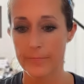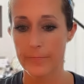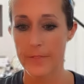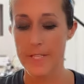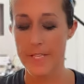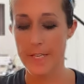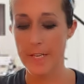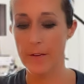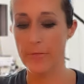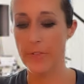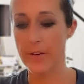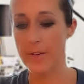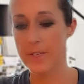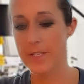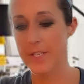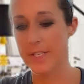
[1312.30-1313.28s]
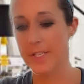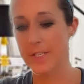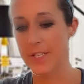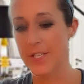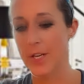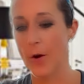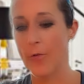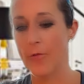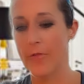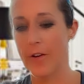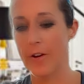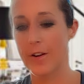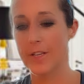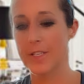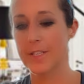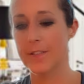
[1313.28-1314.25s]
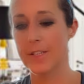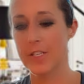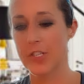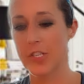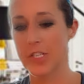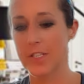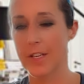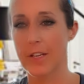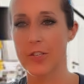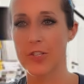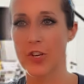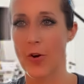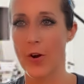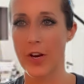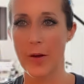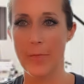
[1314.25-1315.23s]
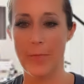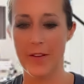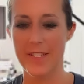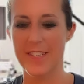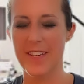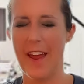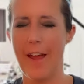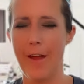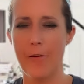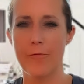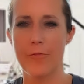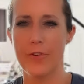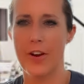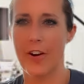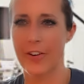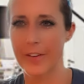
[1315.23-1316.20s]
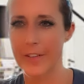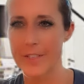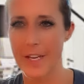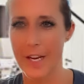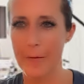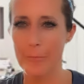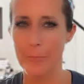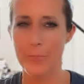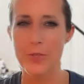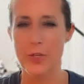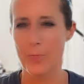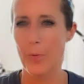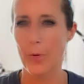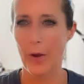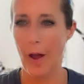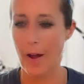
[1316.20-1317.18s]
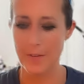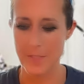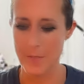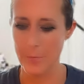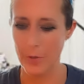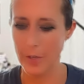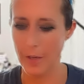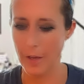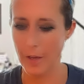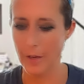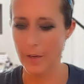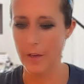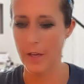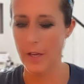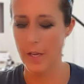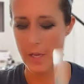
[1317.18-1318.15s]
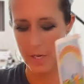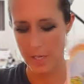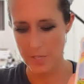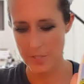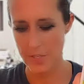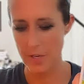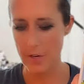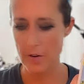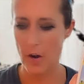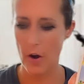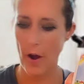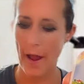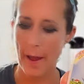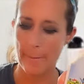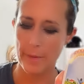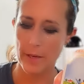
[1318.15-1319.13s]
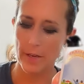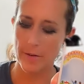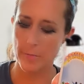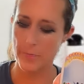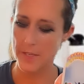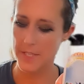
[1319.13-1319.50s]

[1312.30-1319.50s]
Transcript: Sticky Fingers is so far into this, she's like showing up as every archetype she possibly can. Here's our happy home.